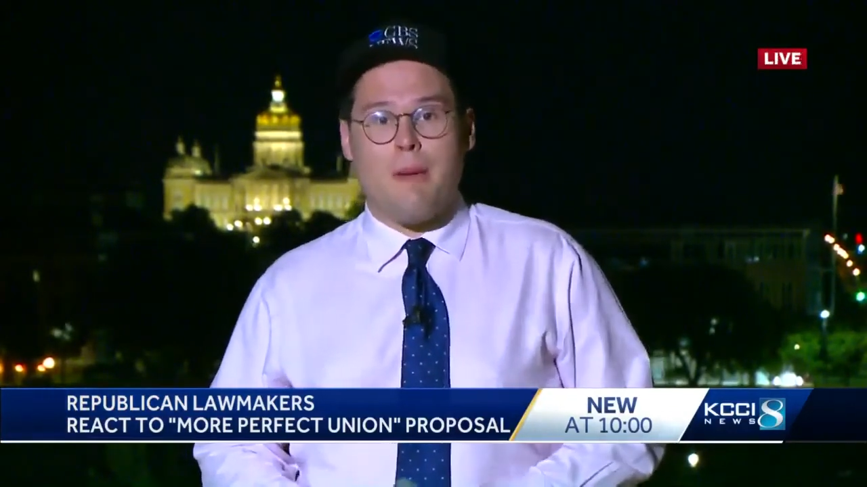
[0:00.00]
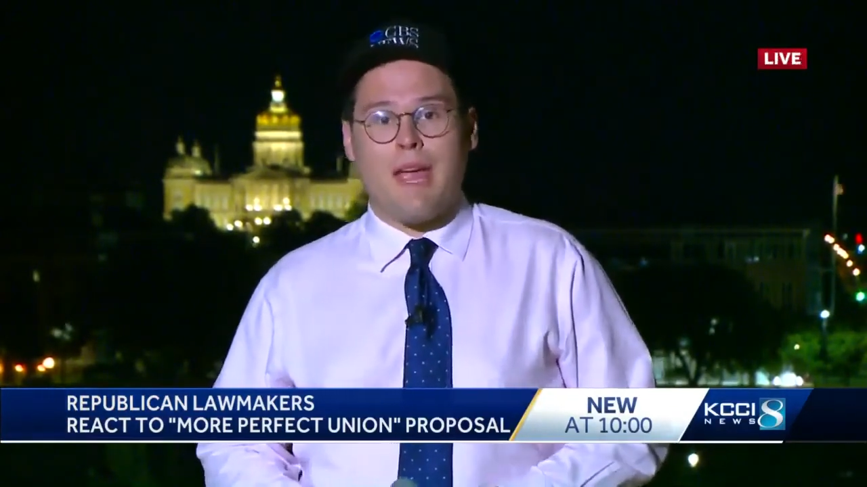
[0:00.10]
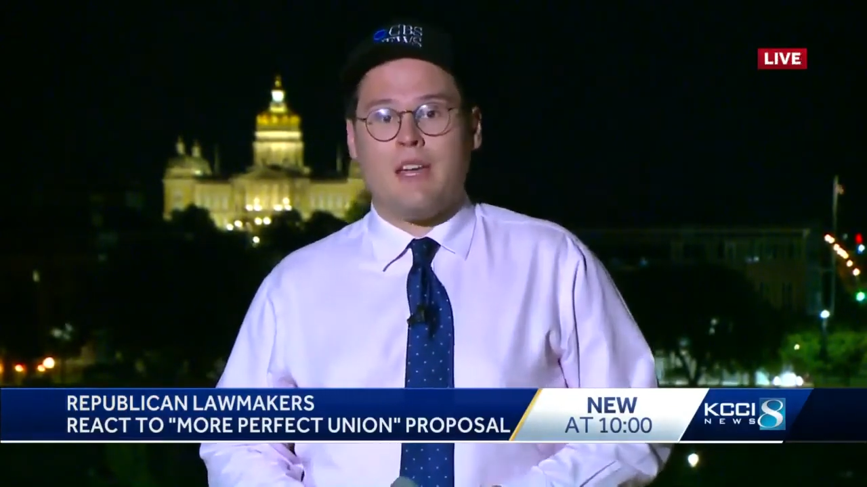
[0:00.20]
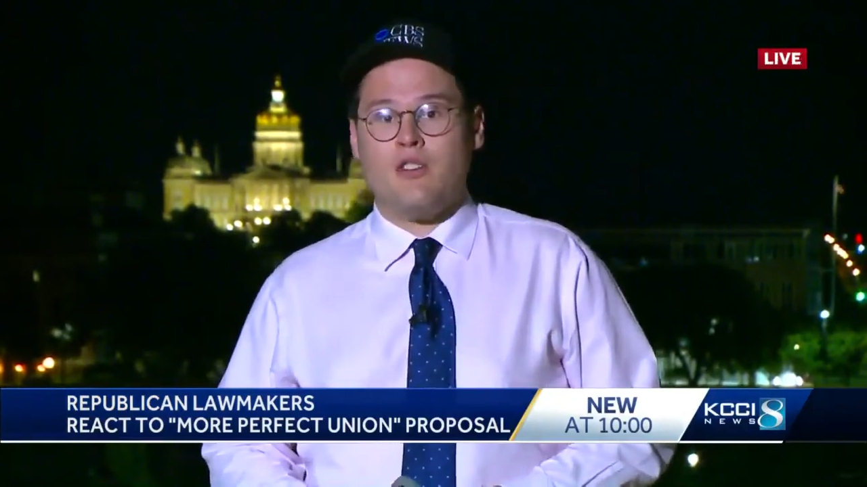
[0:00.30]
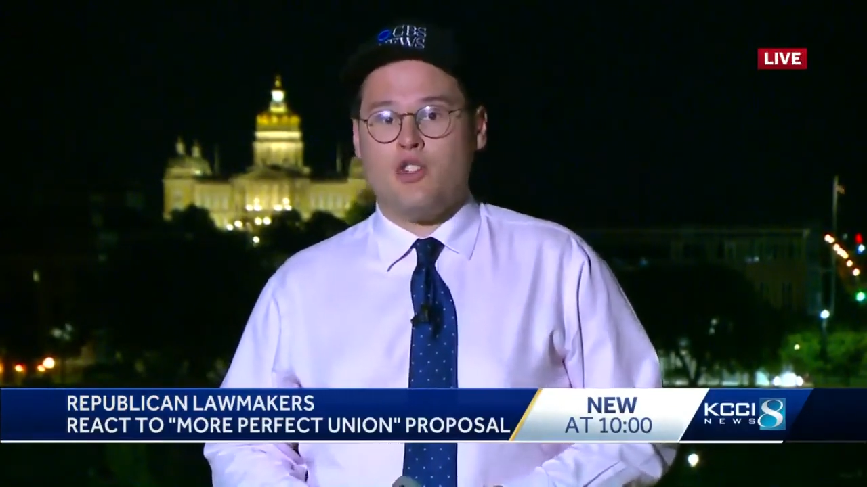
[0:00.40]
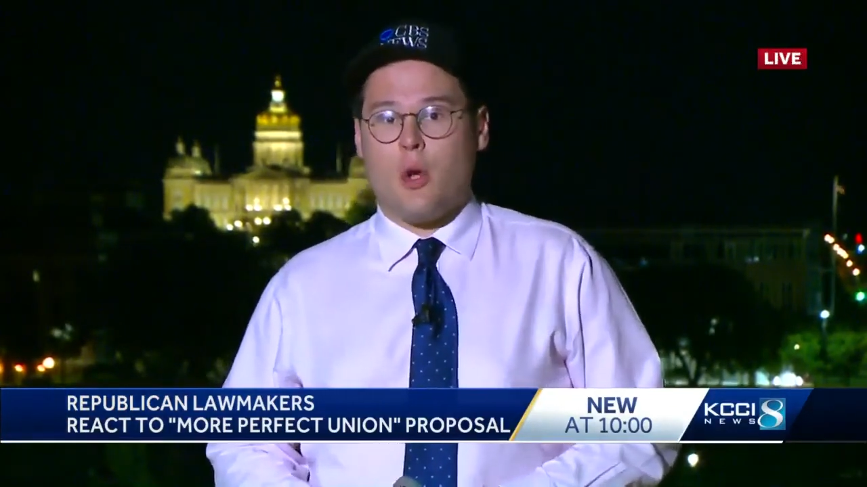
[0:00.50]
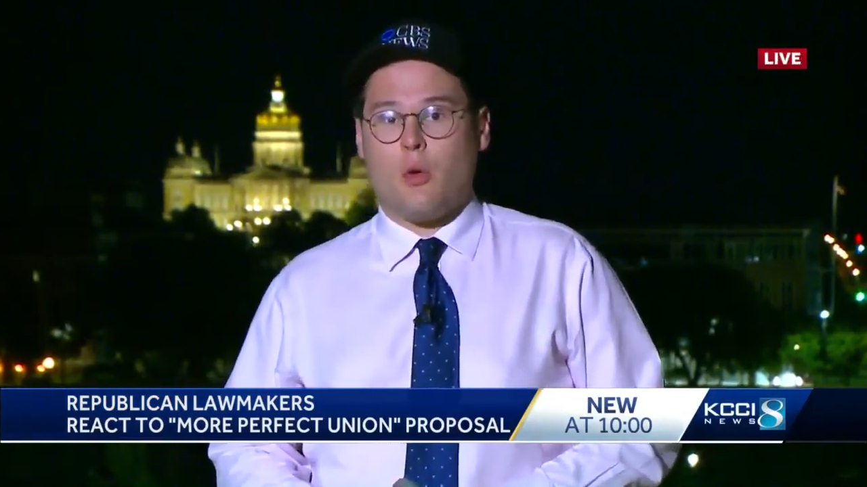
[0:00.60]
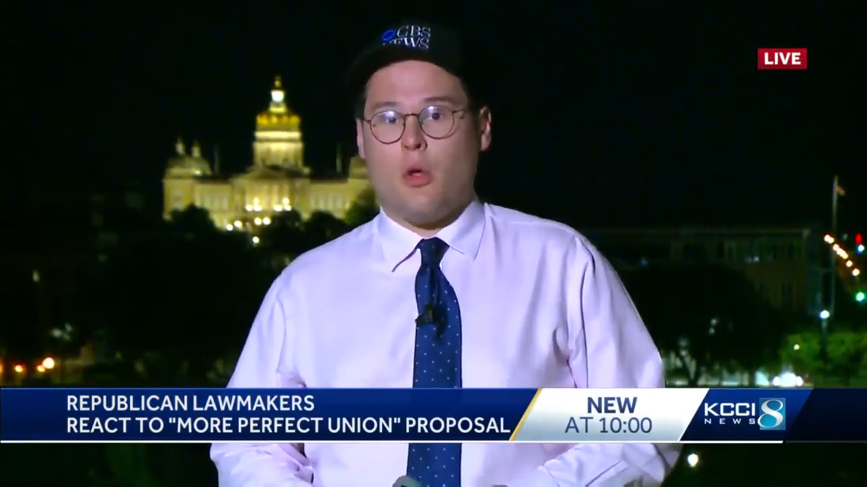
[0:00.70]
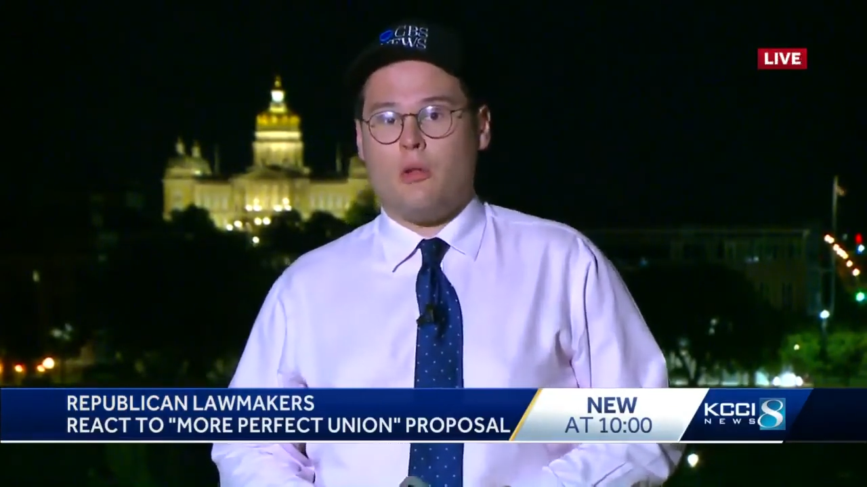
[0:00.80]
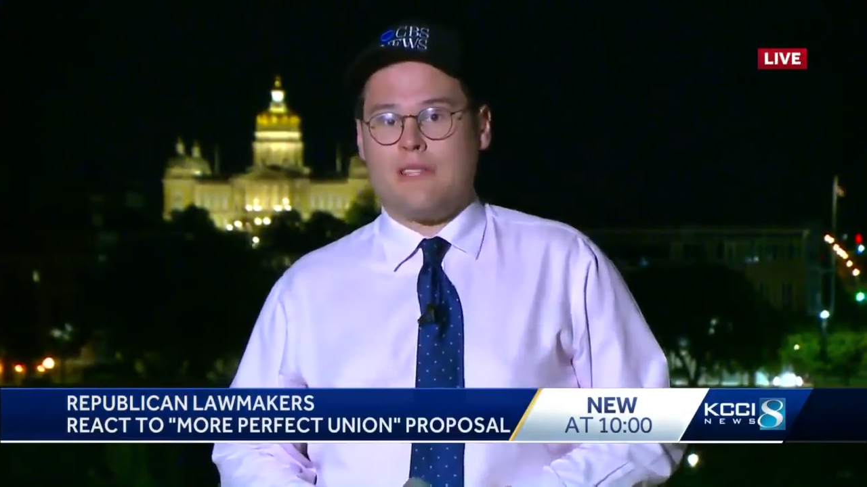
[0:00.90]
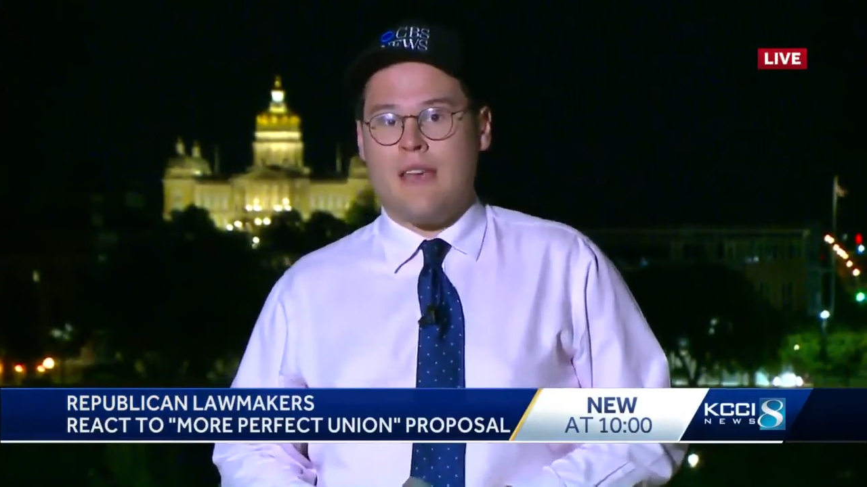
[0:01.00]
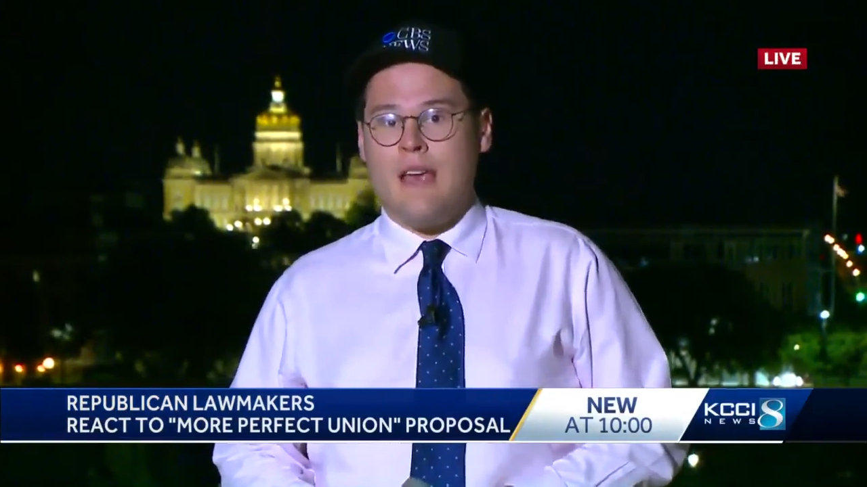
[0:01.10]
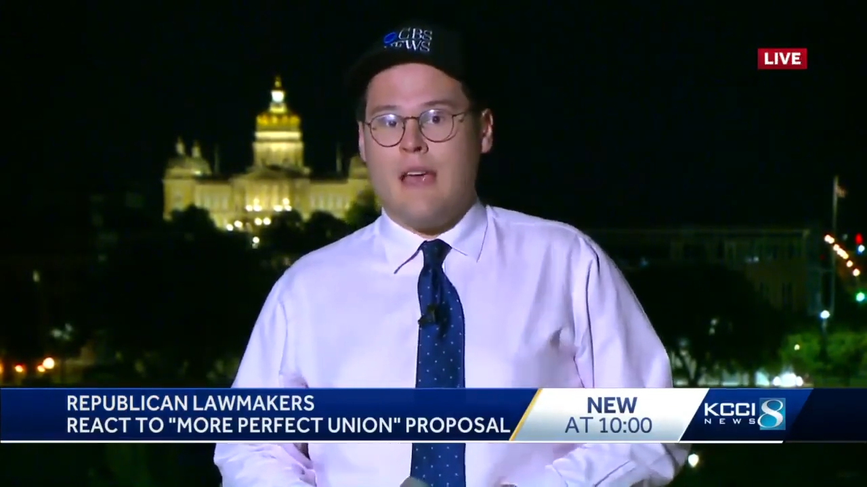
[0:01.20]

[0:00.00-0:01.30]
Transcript: banned chokeholds.